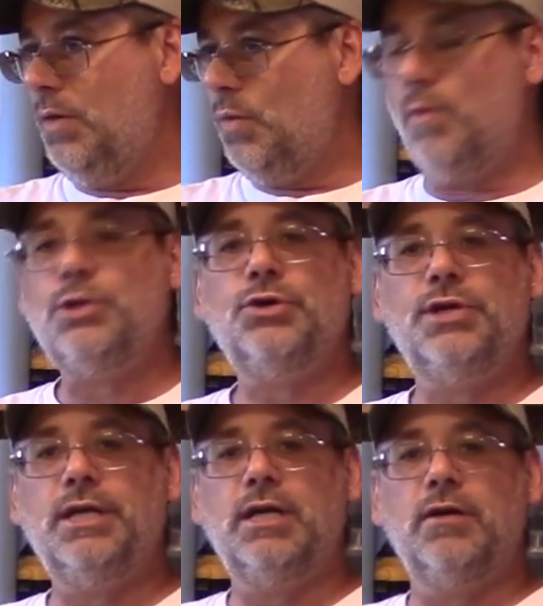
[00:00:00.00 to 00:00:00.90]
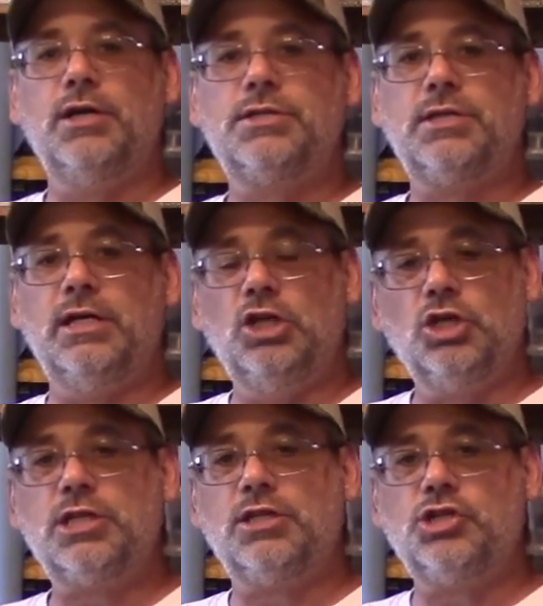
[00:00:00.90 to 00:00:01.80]
what we're doing here is it
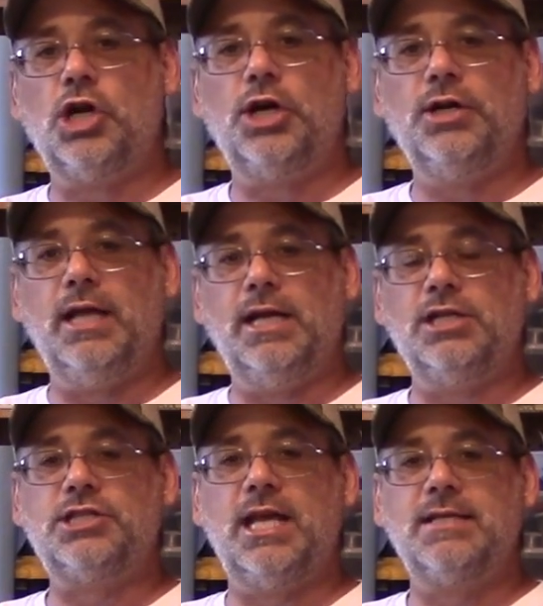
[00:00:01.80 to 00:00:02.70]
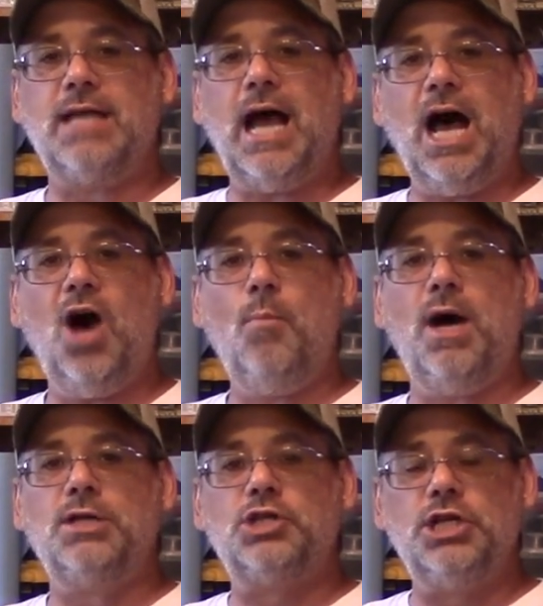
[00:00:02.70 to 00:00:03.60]
looks at the chart and it says how
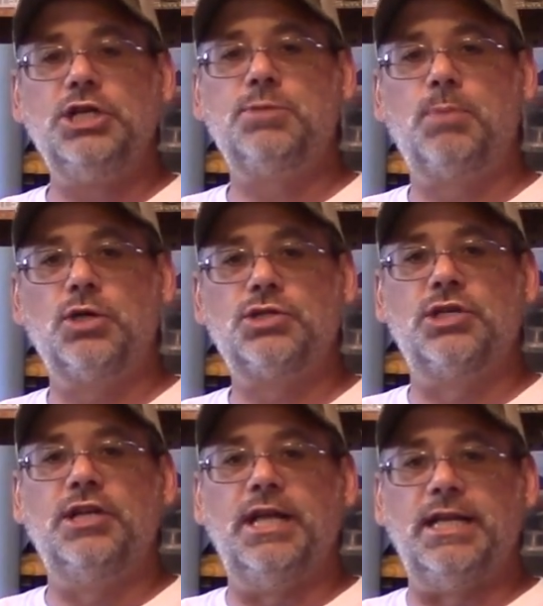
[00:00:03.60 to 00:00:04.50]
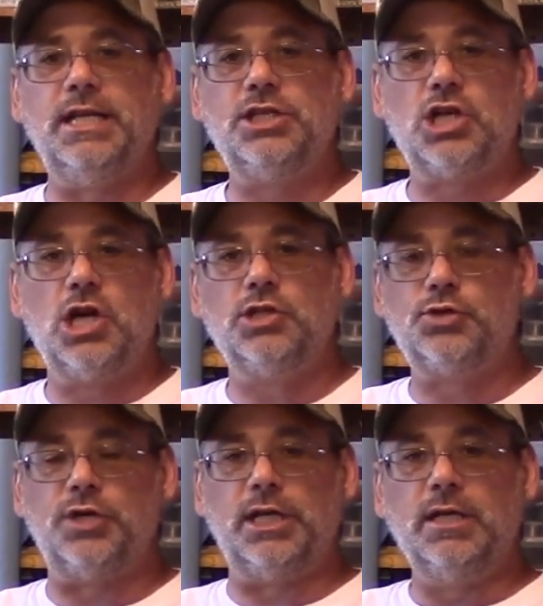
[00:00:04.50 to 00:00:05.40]
much each person in each
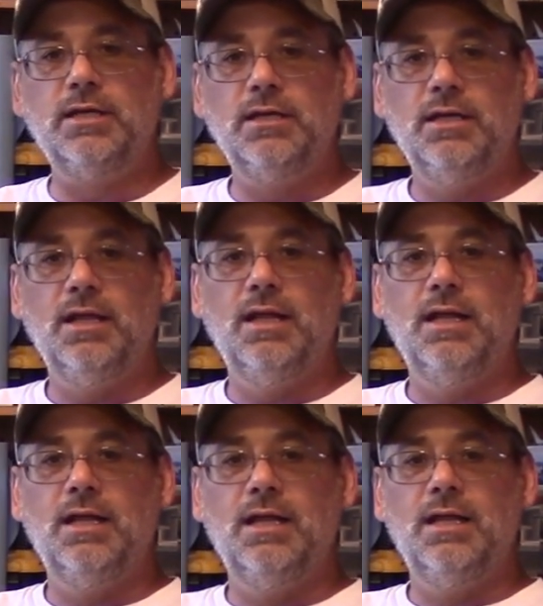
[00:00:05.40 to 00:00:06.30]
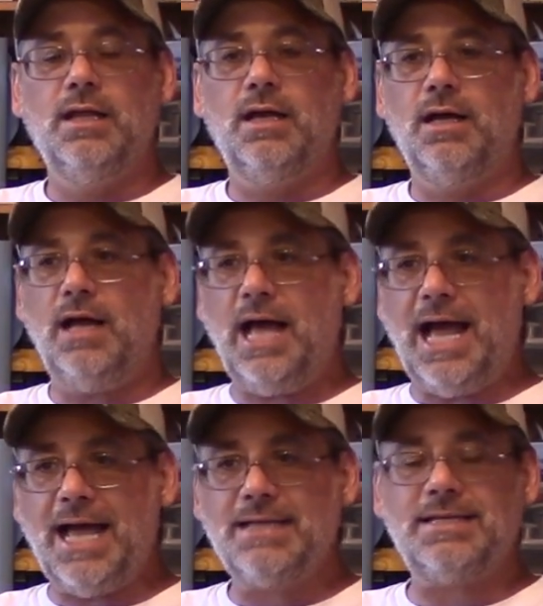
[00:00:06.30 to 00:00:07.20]
country
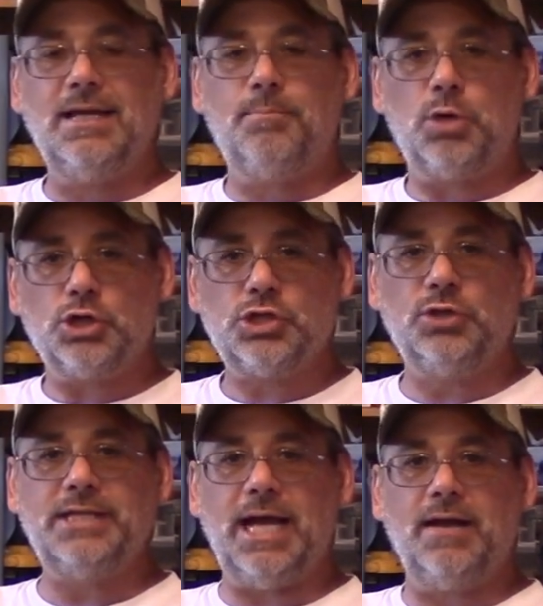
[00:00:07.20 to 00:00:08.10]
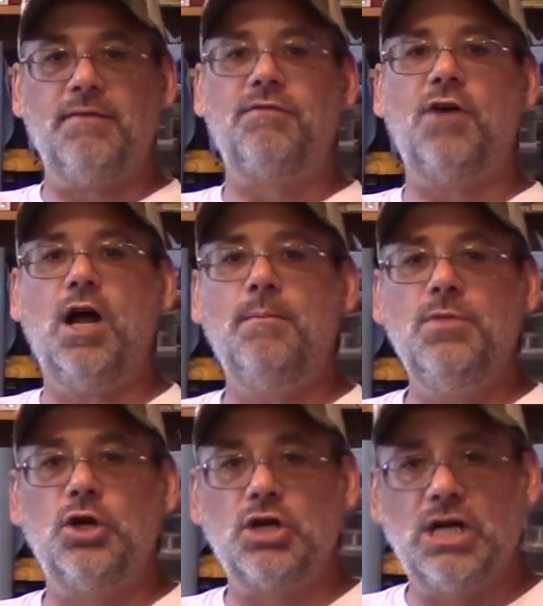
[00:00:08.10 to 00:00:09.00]
has personal debt from
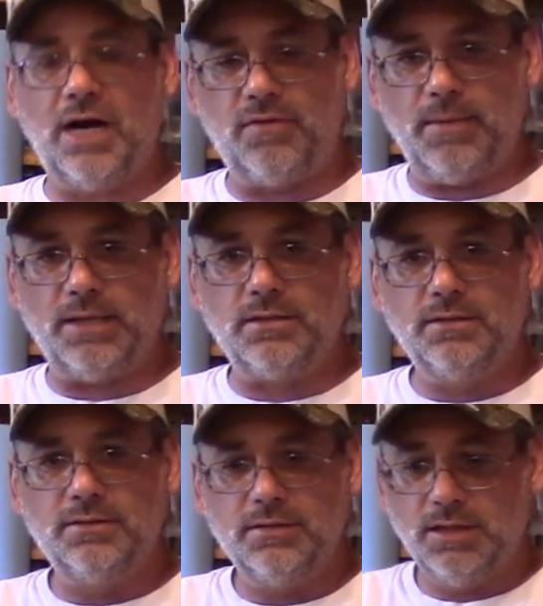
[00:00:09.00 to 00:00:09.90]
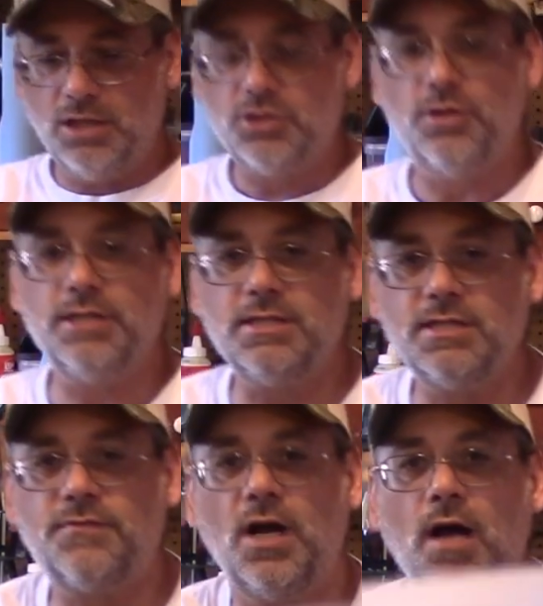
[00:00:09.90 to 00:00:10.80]
their government. So this
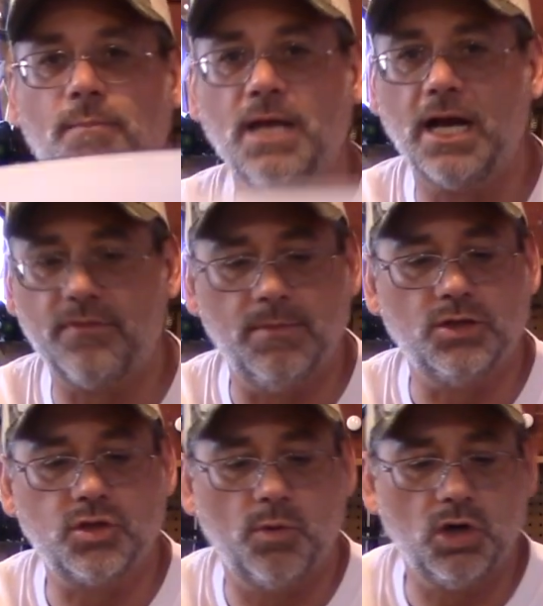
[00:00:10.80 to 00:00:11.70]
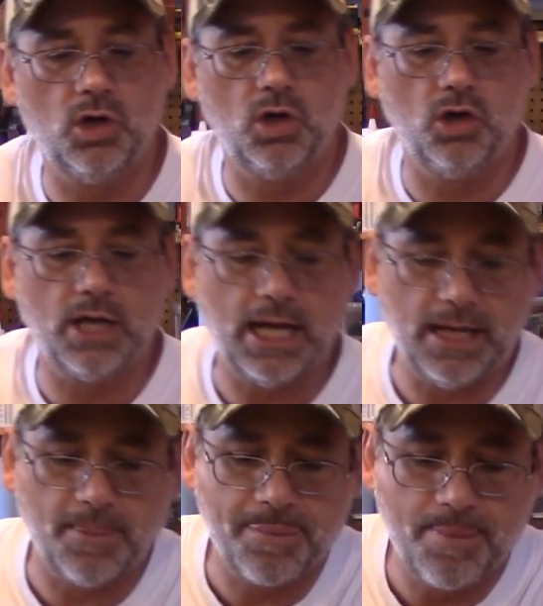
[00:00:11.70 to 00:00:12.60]
is from the government. So we're going to look
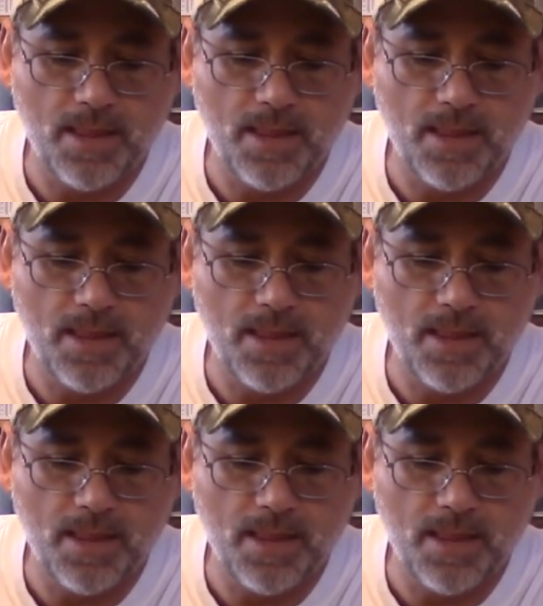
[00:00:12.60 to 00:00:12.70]
at,